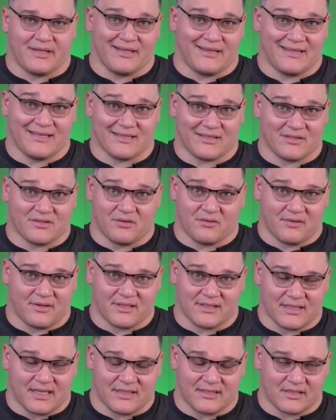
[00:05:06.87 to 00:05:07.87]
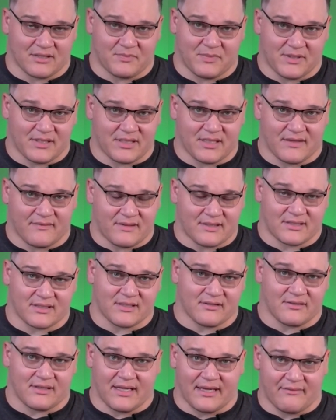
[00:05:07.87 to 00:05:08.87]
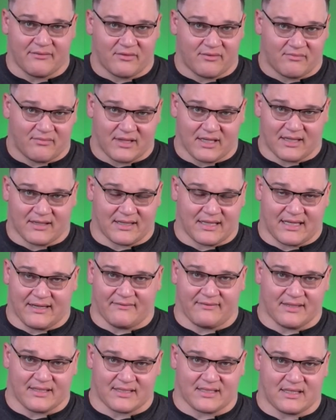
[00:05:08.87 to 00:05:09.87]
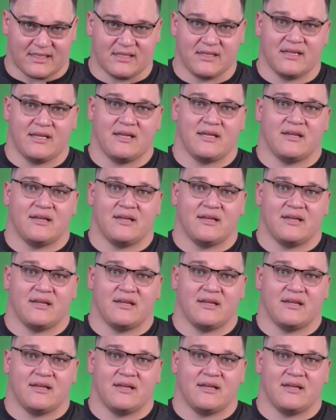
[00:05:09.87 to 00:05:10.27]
And this story is not just PCF, this is literally everything that I've listed.